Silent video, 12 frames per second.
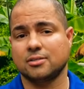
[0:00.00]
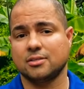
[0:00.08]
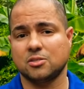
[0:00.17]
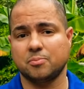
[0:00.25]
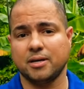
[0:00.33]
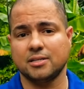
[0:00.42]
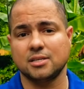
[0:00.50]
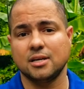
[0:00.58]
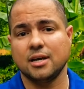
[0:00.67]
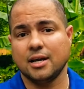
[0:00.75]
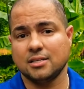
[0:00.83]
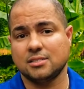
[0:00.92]
into the space
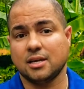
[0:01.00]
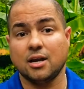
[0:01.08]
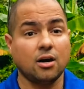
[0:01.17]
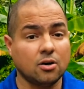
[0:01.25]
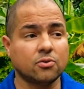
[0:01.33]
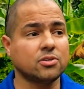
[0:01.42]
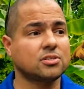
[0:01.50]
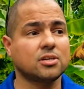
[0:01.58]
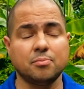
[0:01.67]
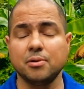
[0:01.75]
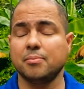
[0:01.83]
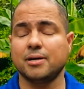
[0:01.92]
and say, oh, this
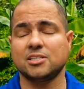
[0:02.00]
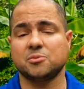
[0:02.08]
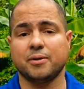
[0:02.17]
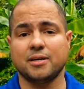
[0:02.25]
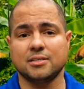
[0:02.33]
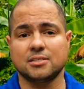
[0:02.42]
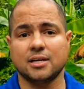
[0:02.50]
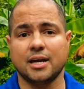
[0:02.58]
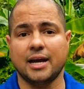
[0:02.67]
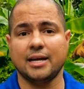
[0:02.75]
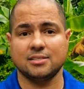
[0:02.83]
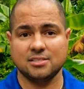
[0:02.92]
could be my space,
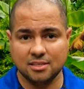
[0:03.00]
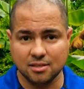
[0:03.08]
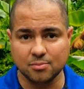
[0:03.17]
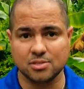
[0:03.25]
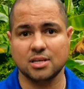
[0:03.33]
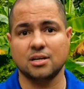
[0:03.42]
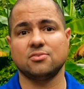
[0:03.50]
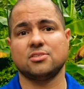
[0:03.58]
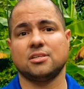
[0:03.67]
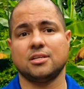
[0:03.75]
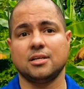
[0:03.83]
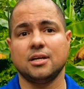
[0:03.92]
and see
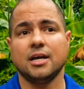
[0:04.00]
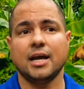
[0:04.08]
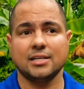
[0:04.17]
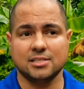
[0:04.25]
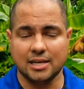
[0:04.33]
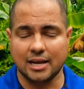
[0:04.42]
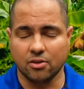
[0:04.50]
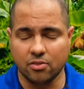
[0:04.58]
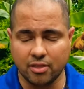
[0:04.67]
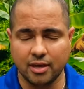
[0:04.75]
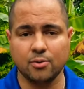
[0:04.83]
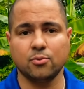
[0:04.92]
themselves in it and see how
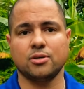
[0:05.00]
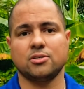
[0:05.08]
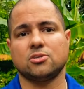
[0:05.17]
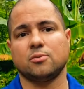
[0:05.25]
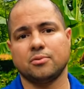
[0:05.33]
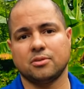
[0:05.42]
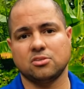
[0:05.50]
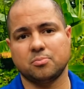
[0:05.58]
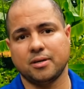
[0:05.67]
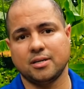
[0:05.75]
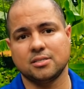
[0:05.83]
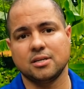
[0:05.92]
they would interpret the
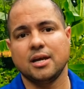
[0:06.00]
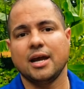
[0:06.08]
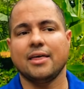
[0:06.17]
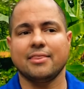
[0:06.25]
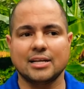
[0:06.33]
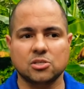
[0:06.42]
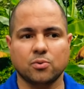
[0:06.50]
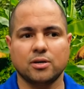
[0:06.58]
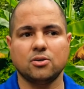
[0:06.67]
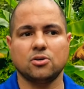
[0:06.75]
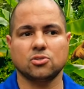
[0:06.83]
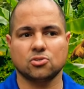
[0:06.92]
space. And that's why
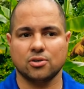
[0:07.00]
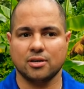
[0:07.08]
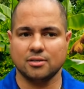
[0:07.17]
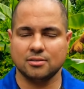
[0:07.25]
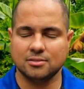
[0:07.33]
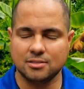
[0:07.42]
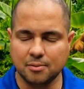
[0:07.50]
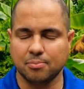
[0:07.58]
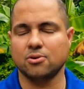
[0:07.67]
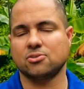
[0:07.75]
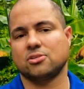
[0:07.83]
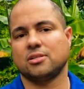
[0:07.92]
you also try to
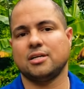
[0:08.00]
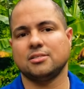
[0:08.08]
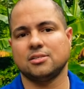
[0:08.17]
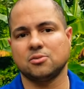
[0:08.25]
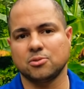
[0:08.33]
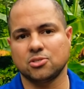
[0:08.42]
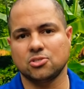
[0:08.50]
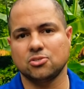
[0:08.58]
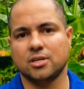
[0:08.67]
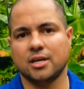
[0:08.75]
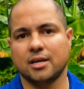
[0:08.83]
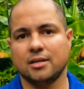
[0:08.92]
depersonalize it as much as
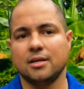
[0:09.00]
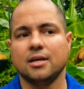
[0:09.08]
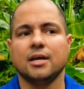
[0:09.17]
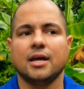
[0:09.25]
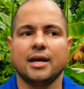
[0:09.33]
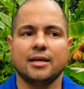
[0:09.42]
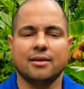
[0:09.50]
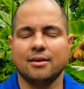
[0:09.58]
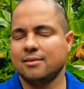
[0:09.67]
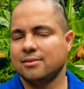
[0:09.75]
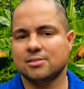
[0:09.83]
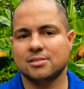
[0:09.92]
you can.
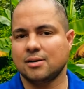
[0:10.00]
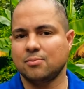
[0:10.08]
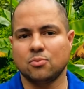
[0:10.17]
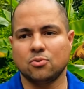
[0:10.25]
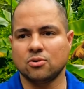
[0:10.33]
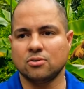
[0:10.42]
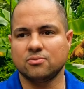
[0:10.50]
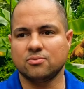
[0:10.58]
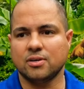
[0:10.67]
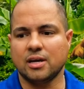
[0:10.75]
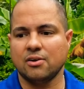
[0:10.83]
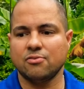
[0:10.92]
And it's not more of
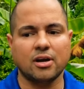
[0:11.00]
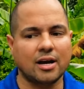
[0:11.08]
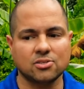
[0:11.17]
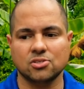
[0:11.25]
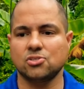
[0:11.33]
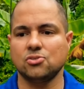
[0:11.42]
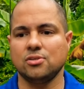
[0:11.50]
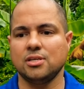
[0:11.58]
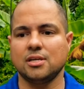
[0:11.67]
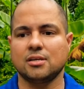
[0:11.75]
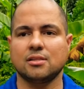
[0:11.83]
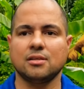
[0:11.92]
every house is
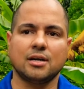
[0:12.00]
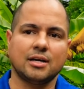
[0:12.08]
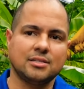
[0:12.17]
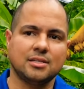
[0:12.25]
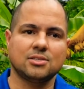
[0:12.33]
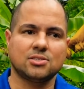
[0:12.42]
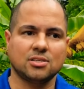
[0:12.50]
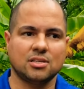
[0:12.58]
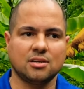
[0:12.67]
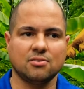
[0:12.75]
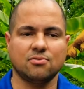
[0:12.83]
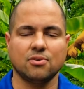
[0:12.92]
unique. The idea is to
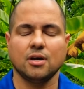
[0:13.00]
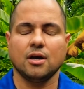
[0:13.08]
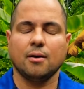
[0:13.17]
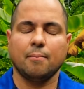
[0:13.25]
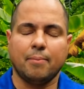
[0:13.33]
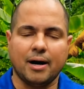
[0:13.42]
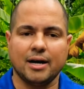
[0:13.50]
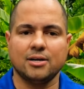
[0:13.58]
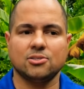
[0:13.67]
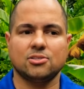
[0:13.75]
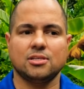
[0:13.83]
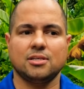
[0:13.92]
give
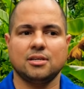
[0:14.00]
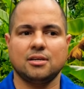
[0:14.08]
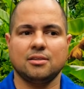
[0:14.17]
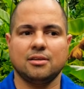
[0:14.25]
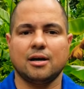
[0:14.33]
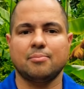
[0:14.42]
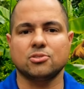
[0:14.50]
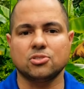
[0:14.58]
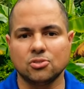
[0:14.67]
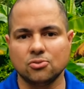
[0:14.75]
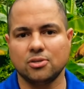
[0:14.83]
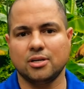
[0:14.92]
buyers the
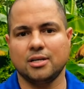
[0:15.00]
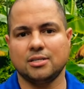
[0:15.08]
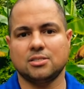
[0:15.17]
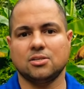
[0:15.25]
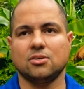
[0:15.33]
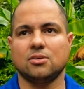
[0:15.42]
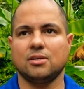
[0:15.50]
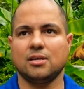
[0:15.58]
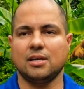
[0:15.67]
opportunity to